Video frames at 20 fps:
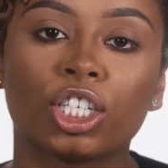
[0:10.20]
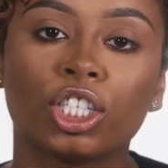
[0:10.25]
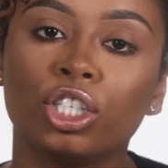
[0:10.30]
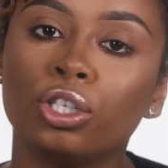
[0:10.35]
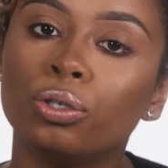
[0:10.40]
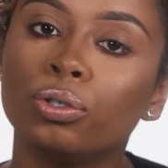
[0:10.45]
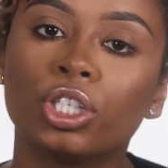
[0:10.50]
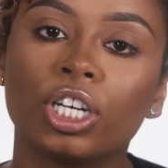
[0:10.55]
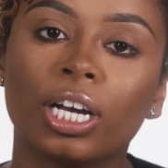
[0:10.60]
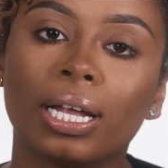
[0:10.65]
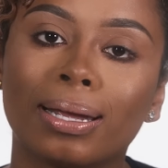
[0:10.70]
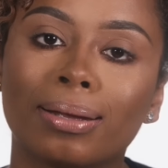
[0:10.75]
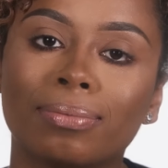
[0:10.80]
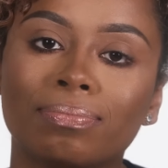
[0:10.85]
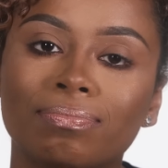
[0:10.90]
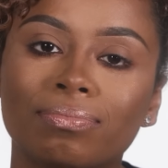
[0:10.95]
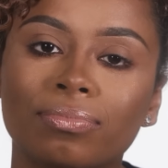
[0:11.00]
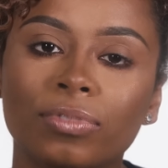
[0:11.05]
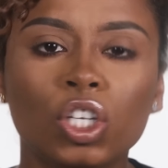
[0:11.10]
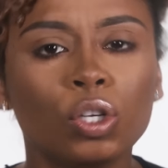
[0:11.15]
Usually,
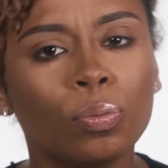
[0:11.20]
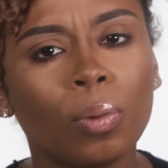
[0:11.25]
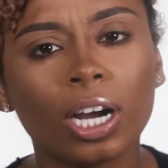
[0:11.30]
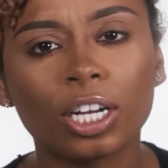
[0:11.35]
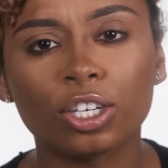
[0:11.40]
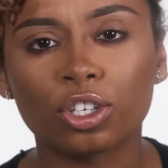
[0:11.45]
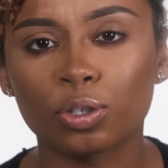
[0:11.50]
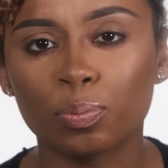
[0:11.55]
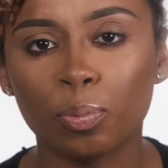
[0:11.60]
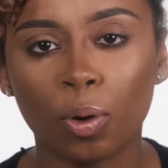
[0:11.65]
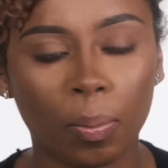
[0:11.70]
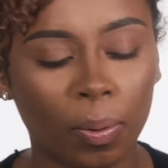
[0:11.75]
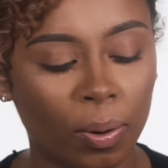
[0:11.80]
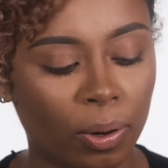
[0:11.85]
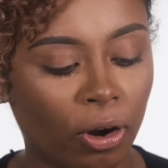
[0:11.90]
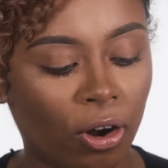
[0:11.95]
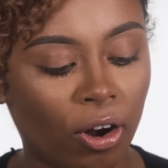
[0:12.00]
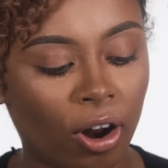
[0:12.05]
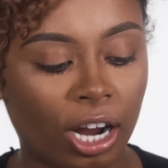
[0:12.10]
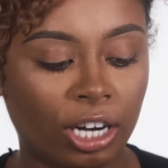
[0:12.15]
you might just pop
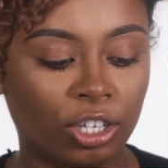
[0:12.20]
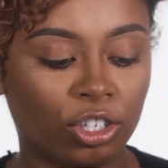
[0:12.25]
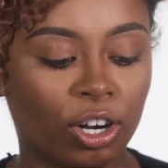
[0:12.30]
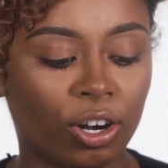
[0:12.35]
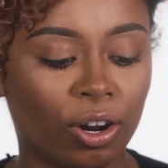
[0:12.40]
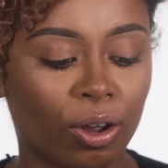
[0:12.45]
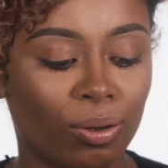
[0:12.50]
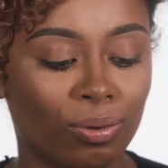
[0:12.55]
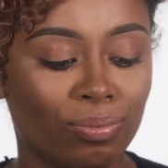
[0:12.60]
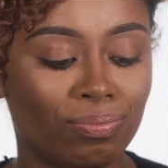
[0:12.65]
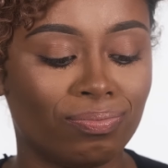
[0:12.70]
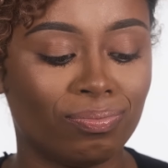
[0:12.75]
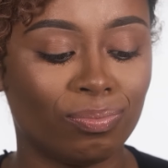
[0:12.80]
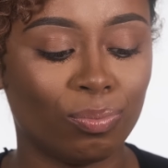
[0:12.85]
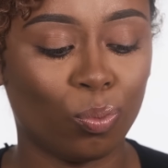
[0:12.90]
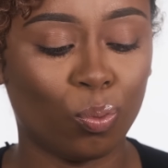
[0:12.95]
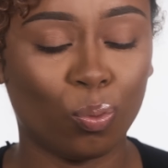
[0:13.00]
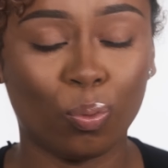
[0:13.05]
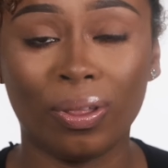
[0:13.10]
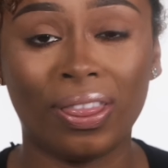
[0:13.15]
on an eyeshadow
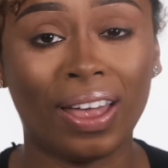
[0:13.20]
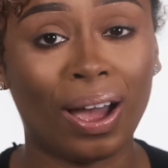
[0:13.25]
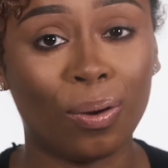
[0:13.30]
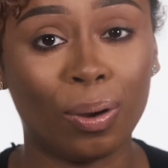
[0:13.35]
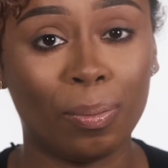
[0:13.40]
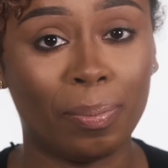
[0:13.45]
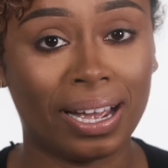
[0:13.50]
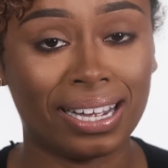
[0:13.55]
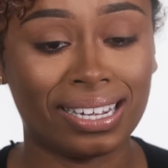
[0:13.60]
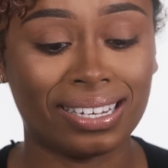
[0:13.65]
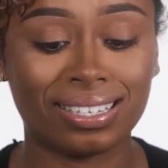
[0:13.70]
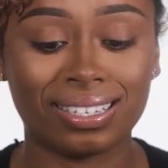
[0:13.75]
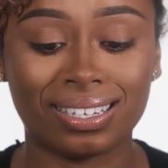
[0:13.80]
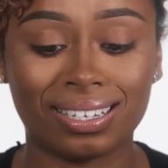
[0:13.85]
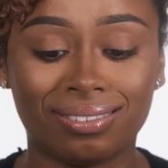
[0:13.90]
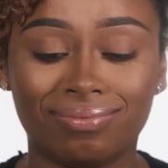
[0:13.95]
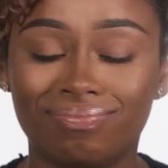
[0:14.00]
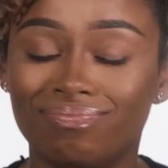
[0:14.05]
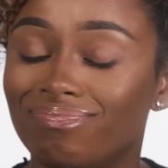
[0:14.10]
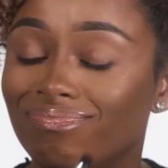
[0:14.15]
without a base.